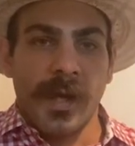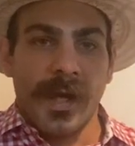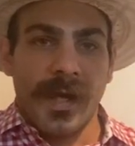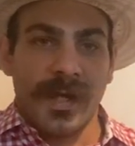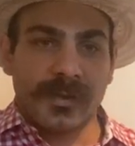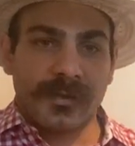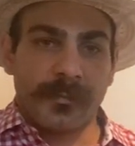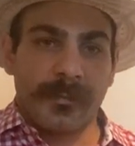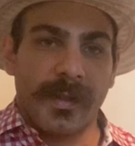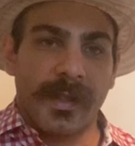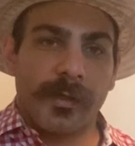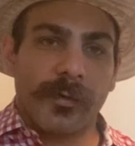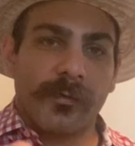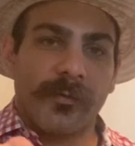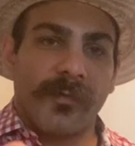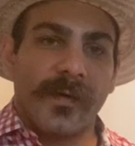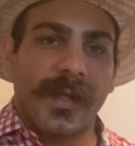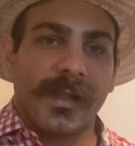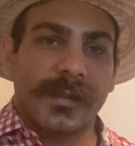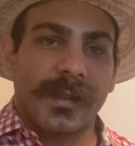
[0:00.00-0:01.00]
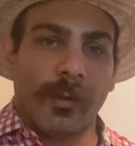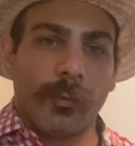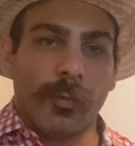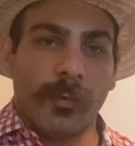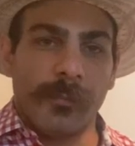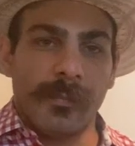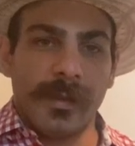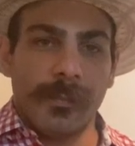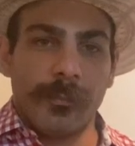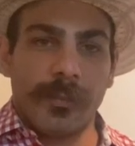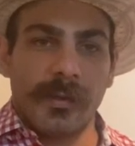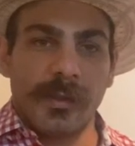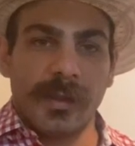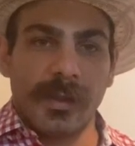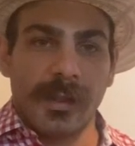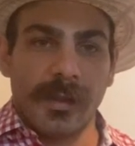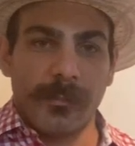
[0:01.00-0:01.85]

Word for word: As a matter of fact, I will be putting